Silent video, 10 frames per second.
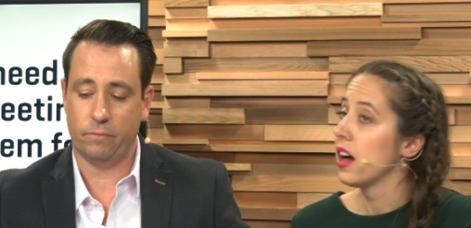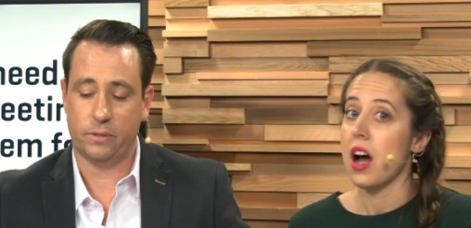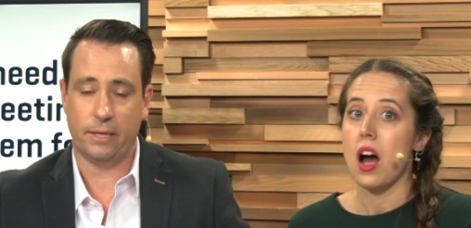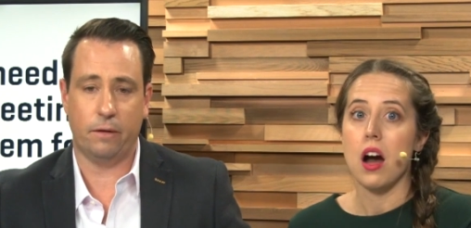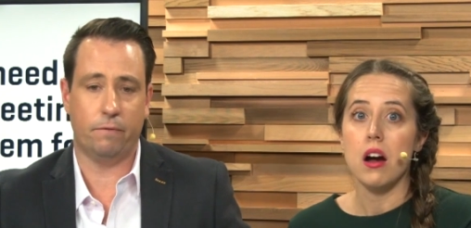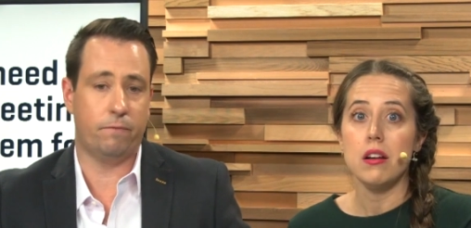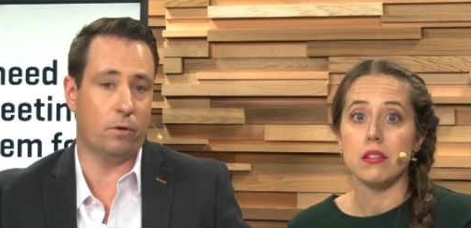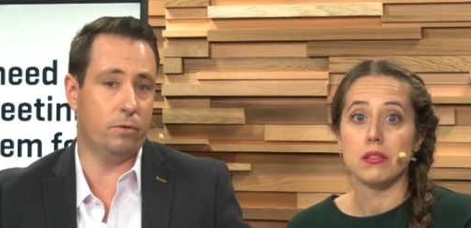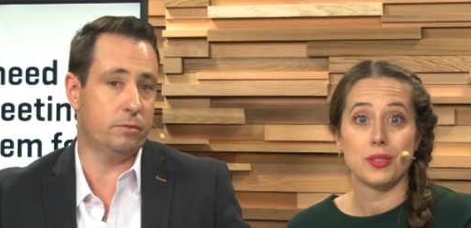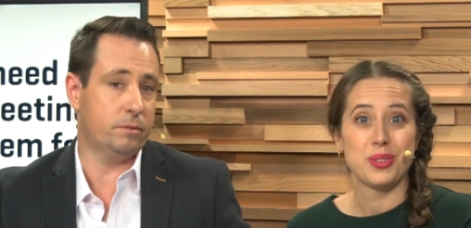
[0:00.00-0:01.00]
Speaker 1: uh, oh,
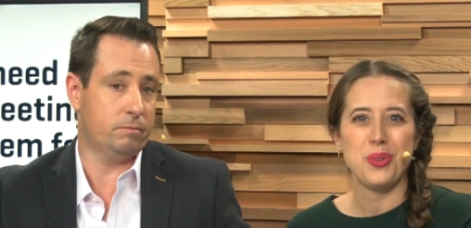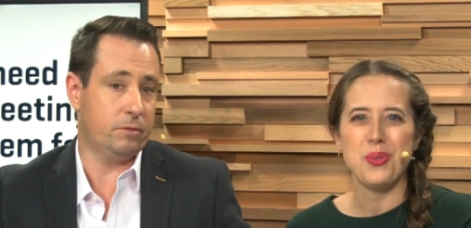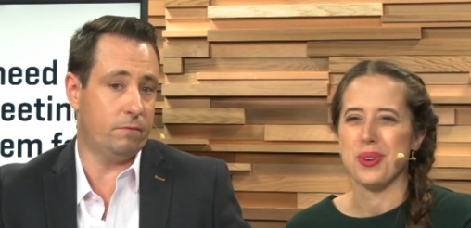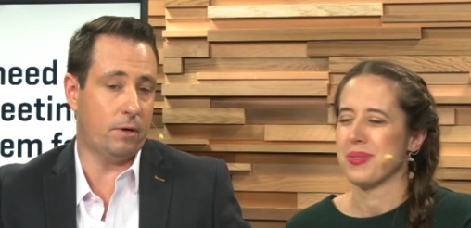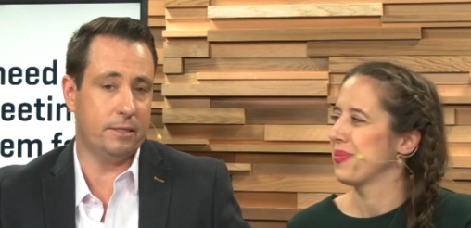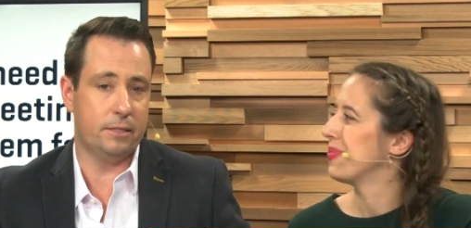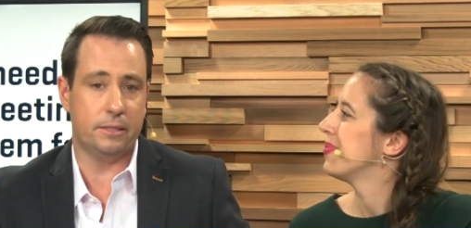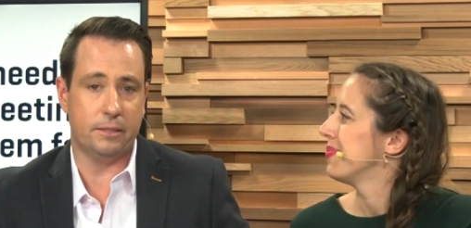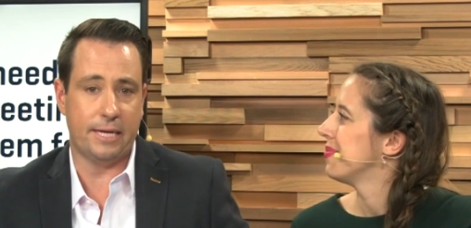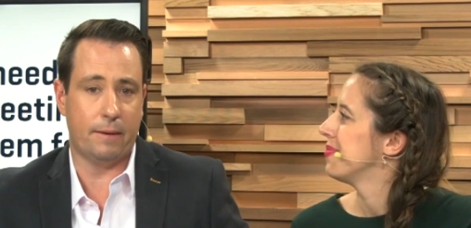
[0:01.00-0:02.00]
phone cool. devices
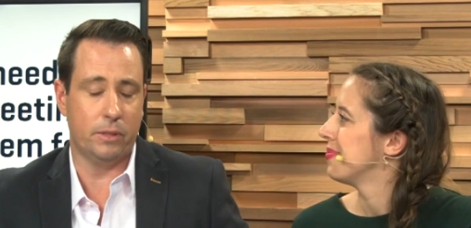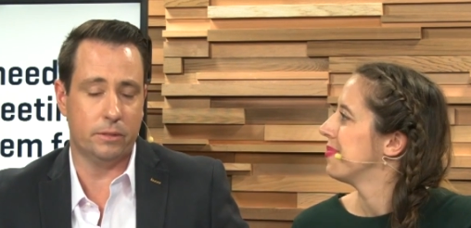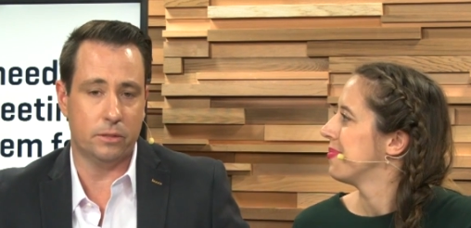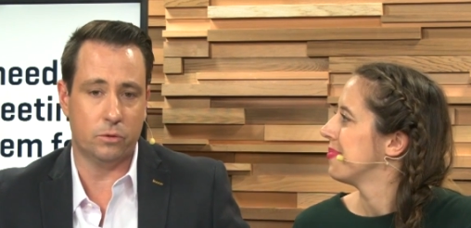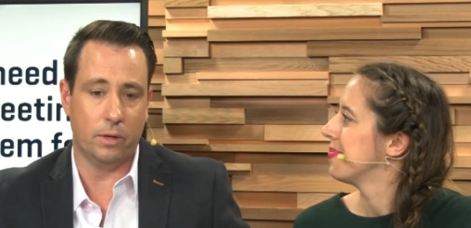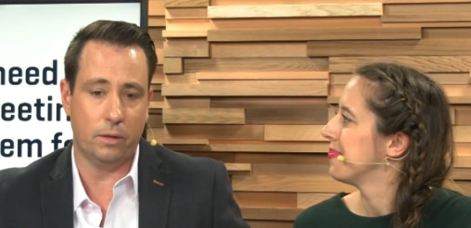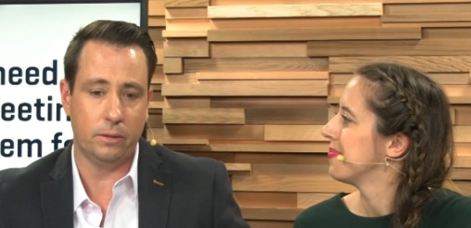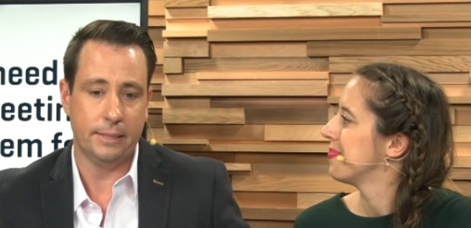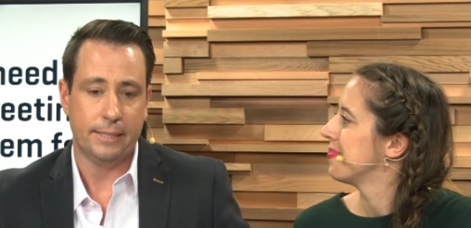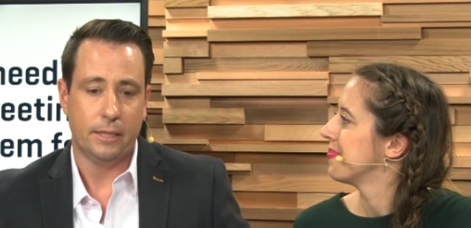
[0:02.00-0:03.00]
and tablets as well.
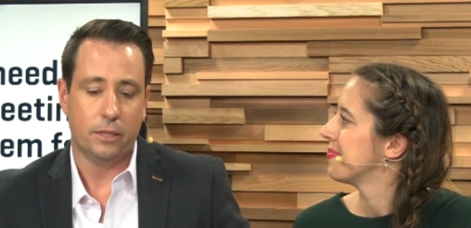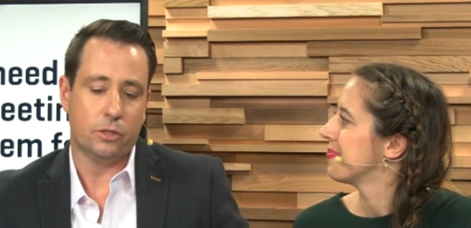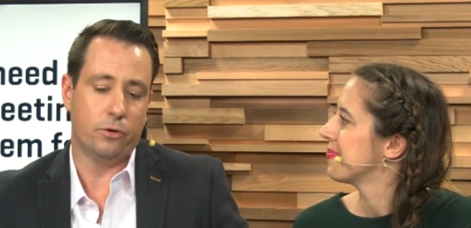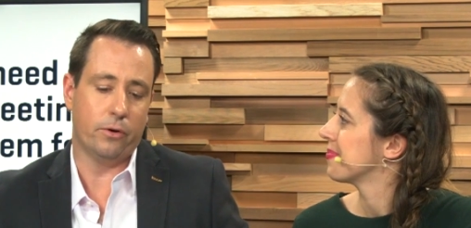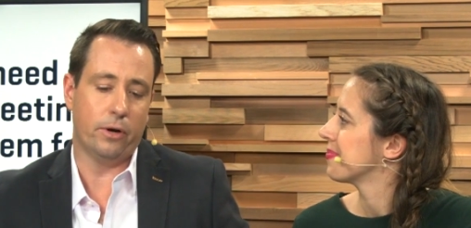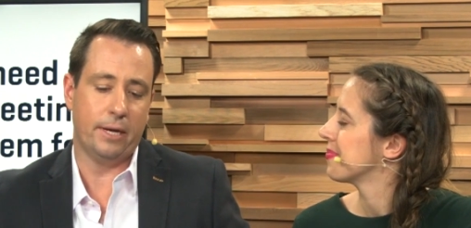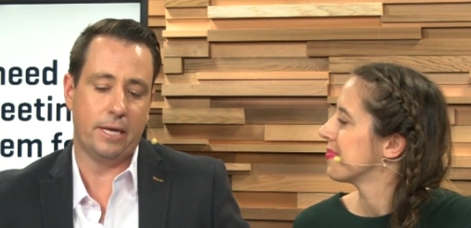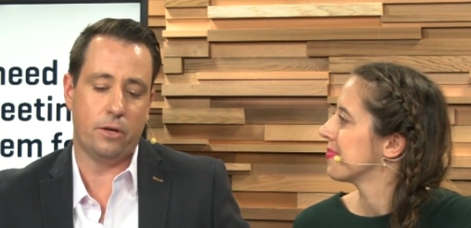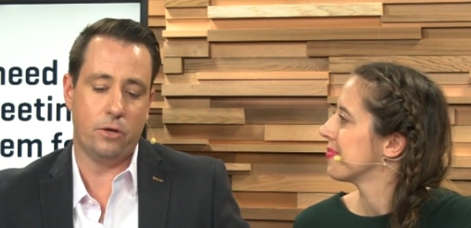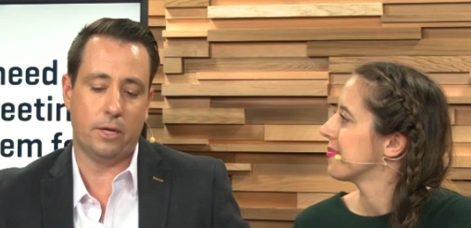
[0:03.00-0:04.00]
So not only
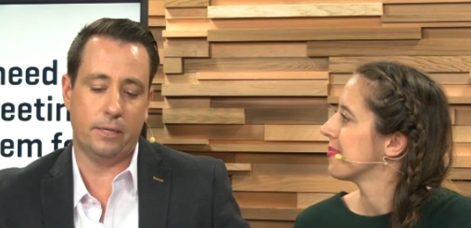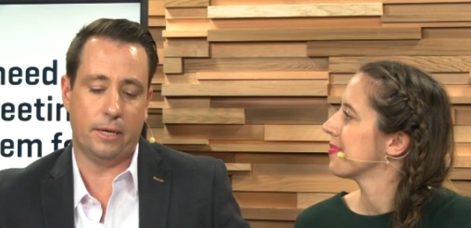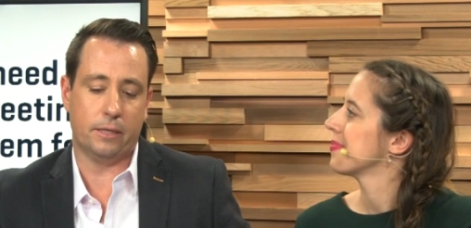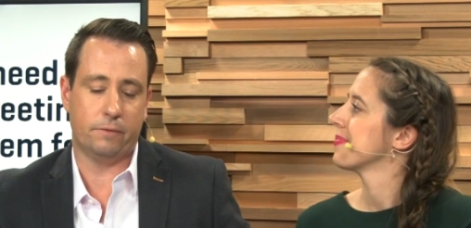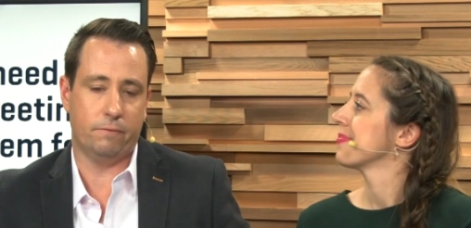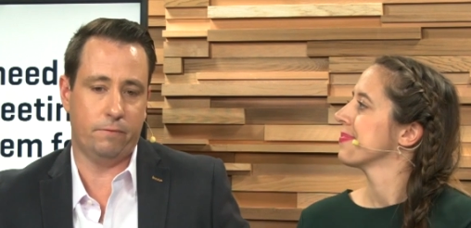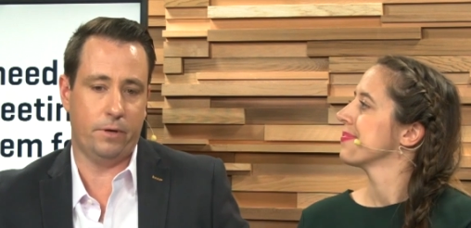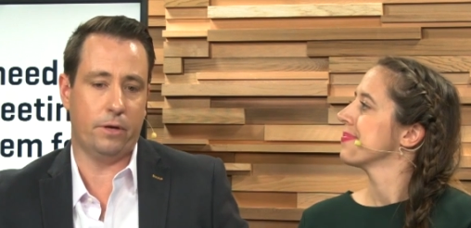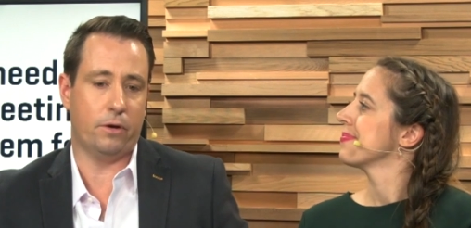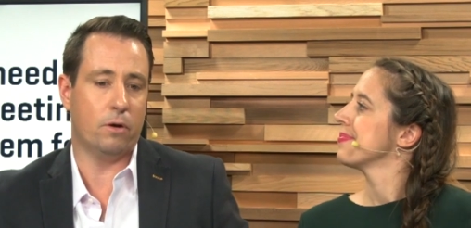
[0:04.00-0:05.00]
can you conduct
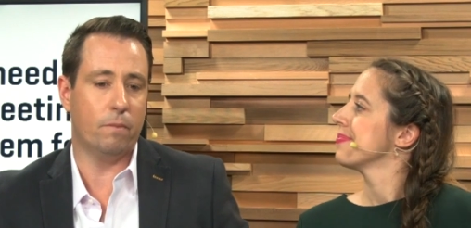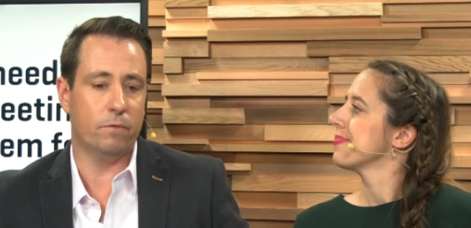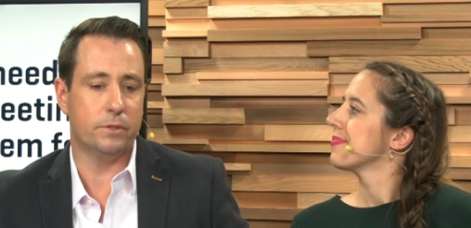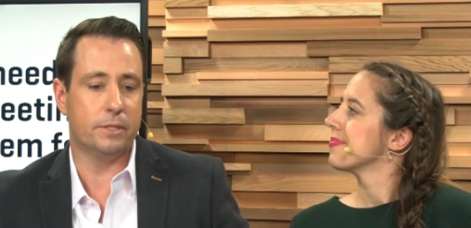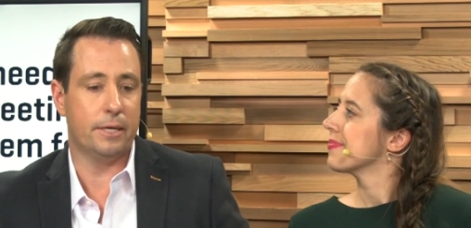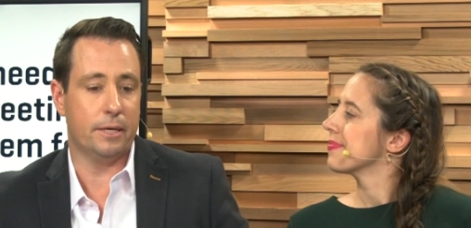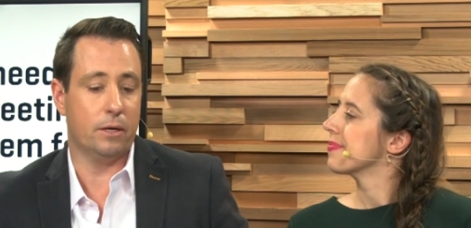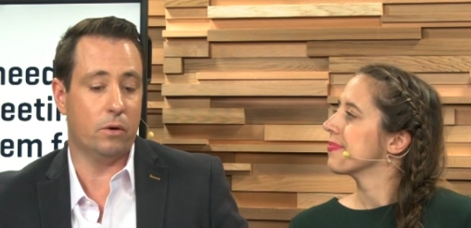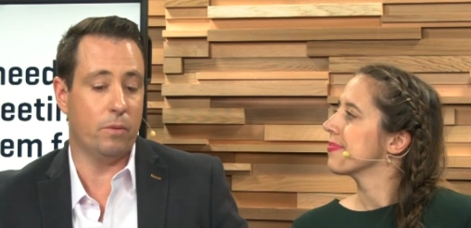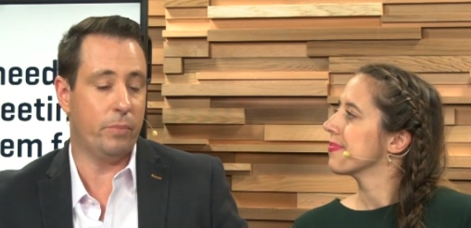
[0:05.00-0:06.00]
video conferencing
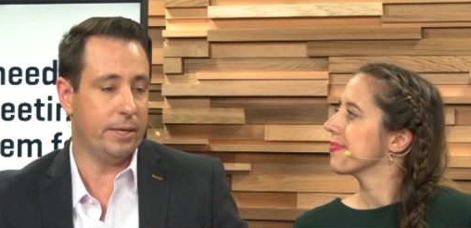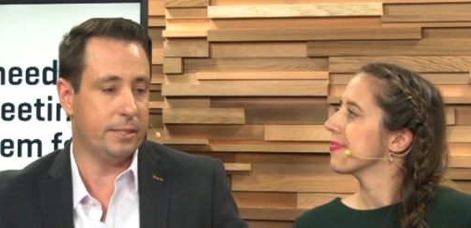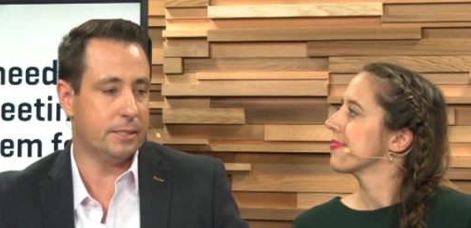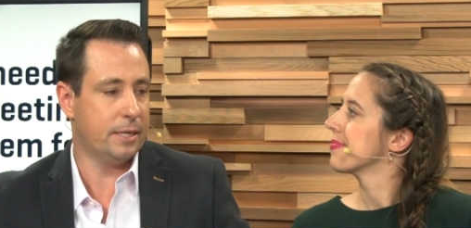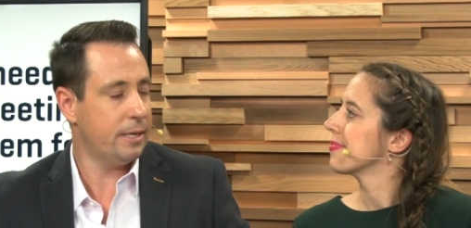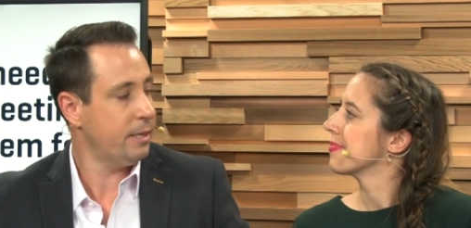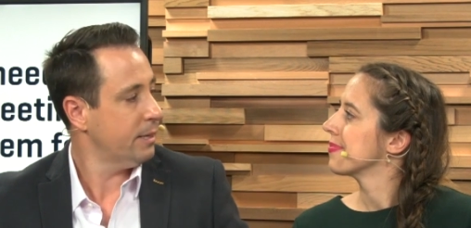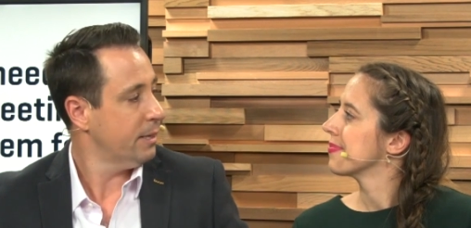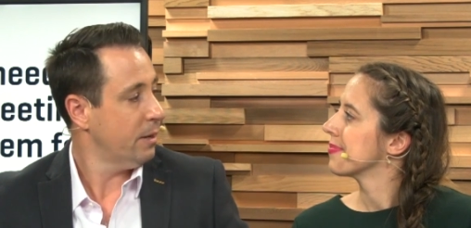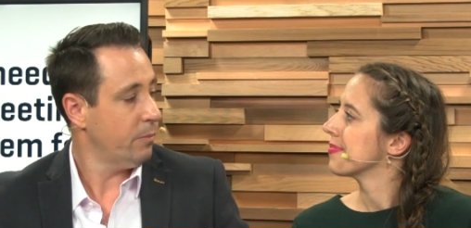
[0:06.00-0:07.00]
on a PC,
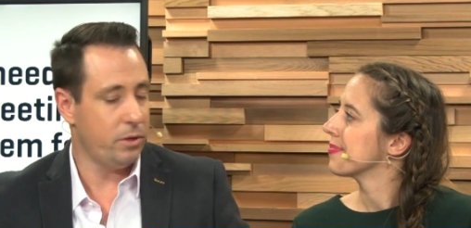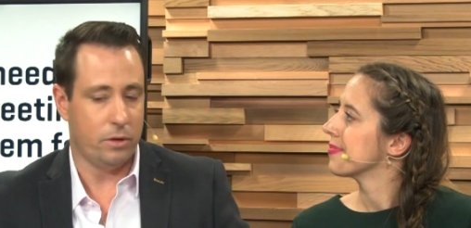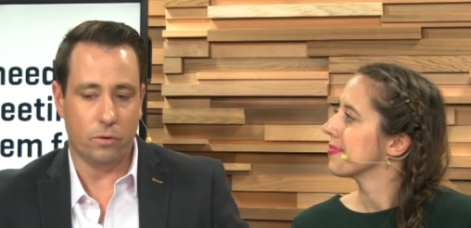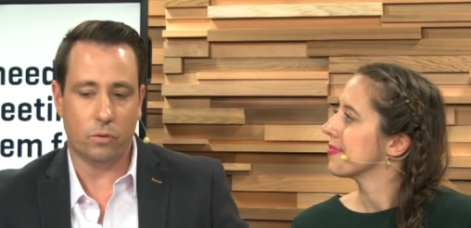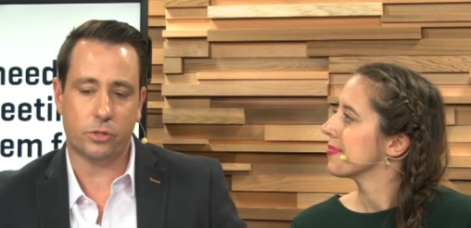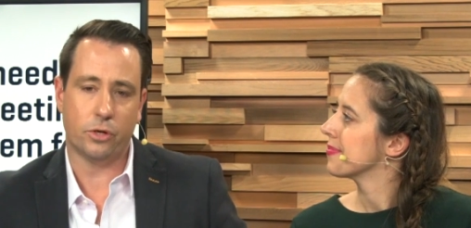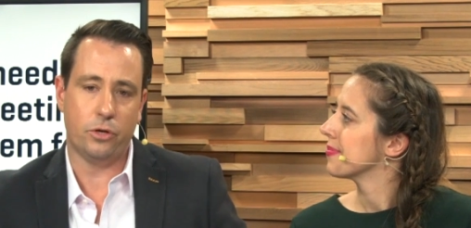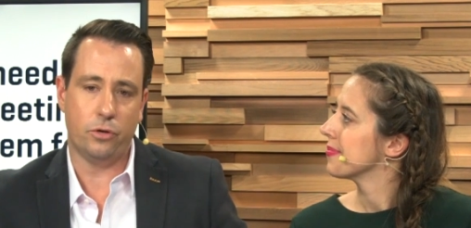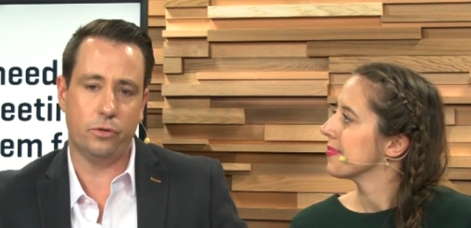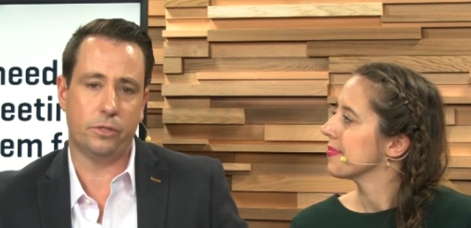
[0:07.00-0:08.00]
but you can also
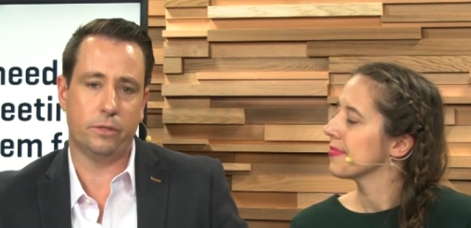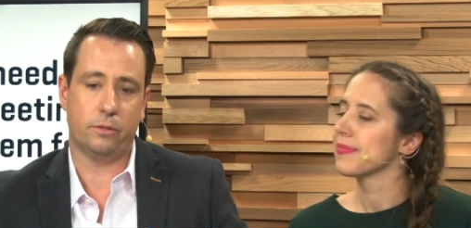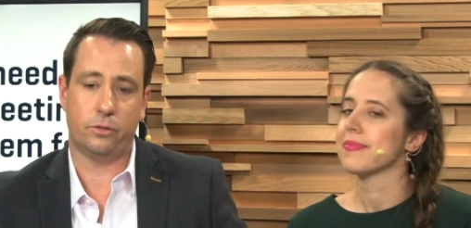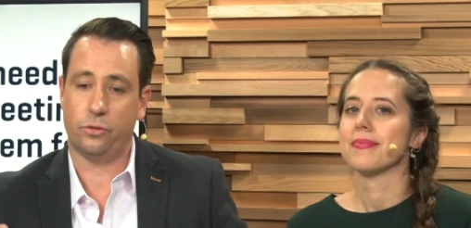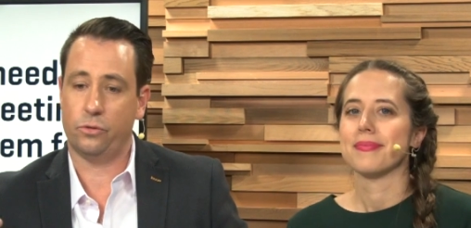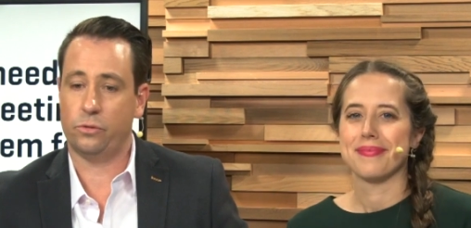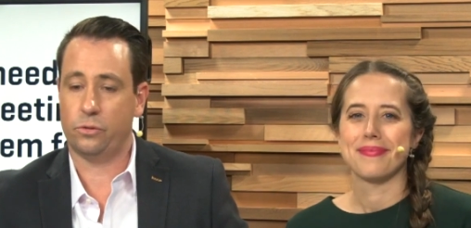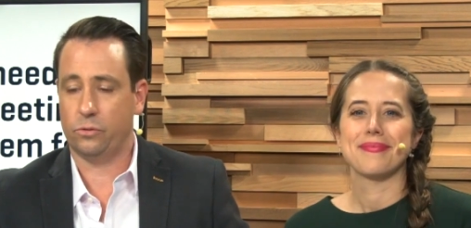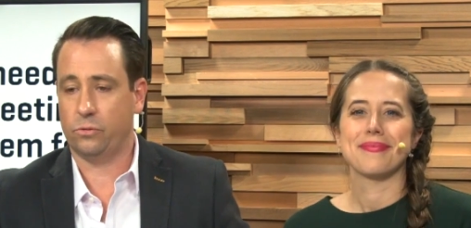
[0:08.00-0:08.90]
use it to, to